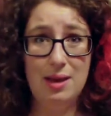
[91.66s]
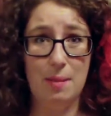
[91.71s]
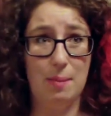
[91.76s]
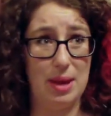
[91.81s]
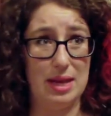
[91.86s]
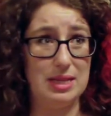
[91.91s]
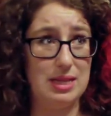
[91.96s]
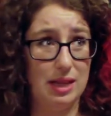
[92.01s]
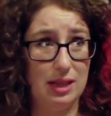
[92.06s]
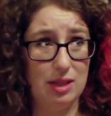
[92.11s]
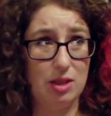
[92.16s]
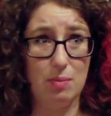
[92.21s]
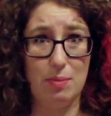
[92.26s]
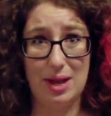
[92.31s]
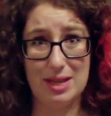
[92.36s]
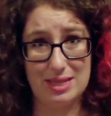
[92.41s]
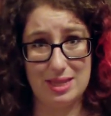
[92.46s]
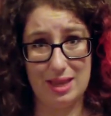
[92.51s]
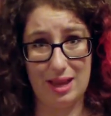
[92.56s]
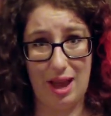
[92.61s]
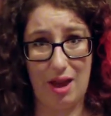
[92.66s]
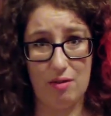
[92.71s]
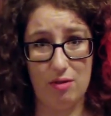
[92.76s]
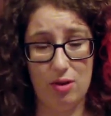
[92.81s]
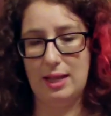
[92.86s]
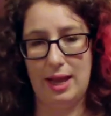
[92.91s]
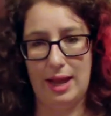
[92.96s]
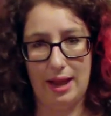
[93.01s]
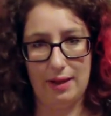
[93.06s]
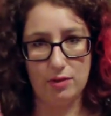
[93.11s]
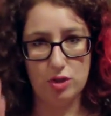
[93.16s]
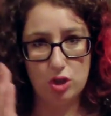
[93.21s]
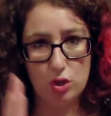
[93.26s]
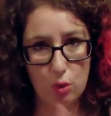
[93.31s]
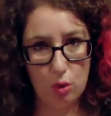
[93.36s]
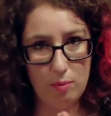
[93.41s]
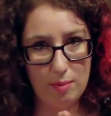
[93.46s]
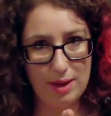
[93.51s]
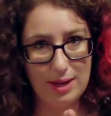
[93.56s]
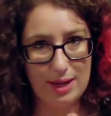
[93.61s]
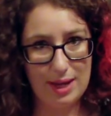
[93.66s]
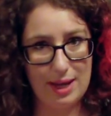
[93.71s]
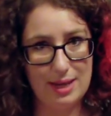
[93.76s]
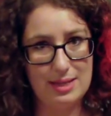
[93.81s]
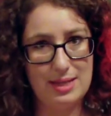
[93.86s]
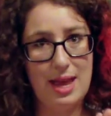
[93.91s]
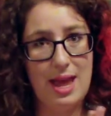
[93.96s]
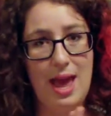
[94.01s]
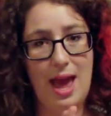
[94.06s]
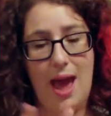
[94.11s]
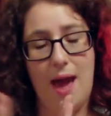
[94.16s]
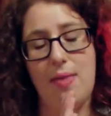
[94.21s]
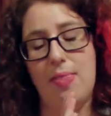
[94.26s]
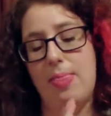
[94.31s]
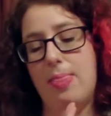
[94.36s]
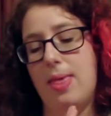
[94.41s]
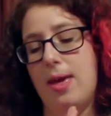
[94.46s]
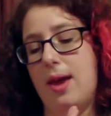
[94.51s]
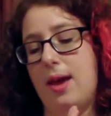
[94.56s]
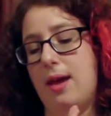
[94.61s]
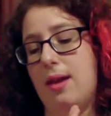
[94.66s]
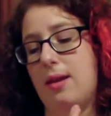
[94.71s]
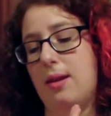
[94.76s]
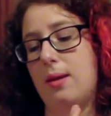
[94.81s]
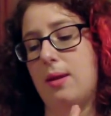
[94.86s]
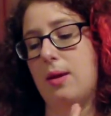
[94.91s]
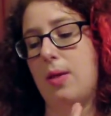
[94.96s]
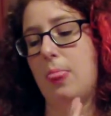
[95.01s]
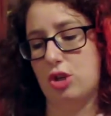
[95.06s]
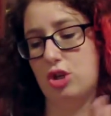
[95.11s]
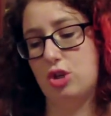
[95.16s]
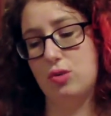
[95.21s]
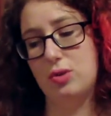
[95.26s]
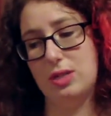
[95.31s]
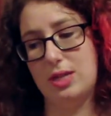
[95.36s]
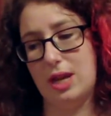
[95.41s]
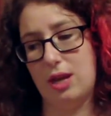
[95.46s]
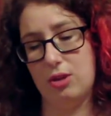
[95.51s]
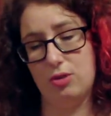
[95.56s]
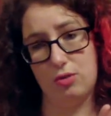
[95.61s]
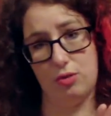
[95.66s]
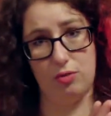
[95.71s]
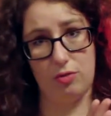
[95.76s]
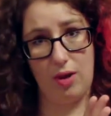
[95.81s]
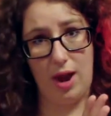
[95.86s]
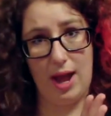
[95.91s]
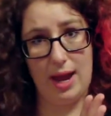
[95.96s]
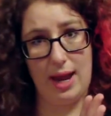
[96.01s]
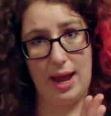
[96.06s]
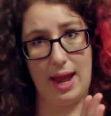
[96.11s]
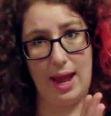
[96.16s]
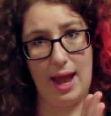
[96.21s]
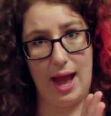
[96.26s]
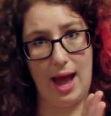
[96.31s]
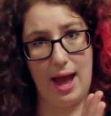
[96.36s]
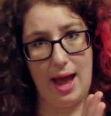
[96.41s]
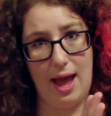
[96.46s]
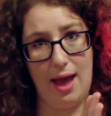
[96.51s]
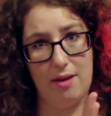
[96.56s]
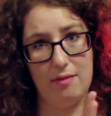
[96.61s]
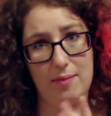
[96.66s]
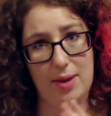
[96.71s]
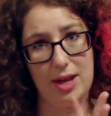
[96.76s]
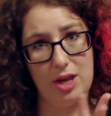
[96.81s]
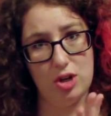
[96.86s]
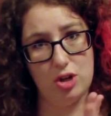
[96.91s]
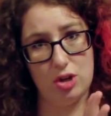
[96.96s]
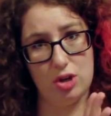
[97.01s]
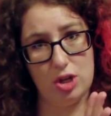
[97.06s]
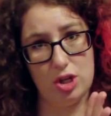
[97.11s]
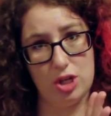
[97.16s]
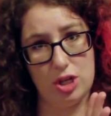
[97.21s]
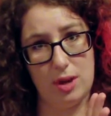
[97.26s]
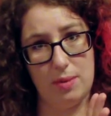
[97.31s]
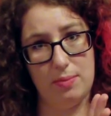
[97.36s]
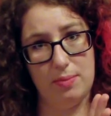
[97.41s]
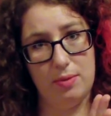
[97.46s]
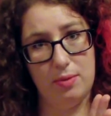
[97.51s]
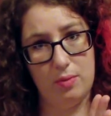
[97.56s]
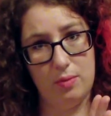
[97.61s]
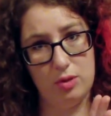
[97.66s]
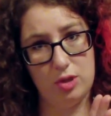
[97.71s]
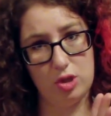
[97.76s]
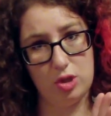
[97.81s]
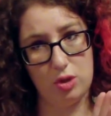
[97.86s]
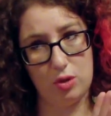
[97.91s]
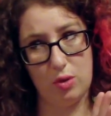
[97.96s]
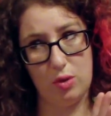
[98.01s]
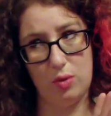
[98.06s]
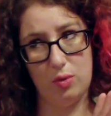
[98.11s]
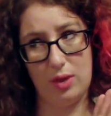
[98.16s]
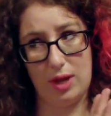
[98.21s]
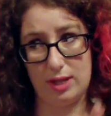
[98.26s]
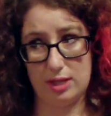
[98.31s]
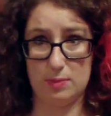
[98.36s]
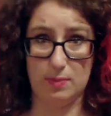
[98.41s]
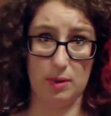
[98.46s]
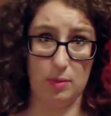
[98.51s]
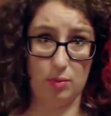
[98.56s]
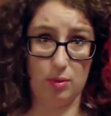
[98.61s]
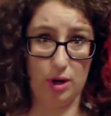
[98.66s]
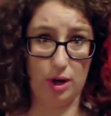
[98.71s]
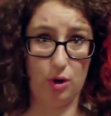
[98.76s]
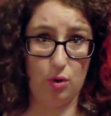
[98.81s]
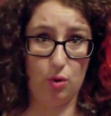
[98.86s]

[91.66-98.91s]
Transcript: basically the best thing ever. Like I have school Mondays and then Tuesday through Friday I have my internship. So that's been pretty